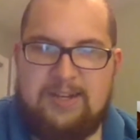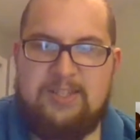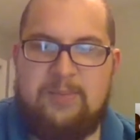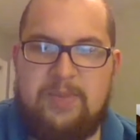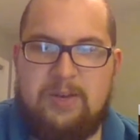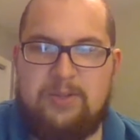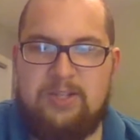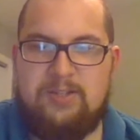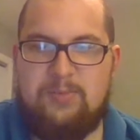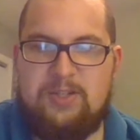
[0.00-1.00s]
to something which
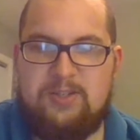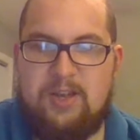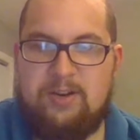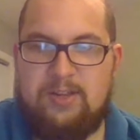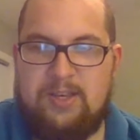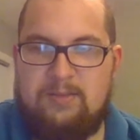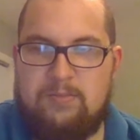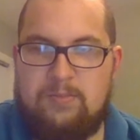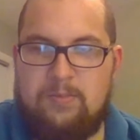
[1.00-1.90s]
is utterly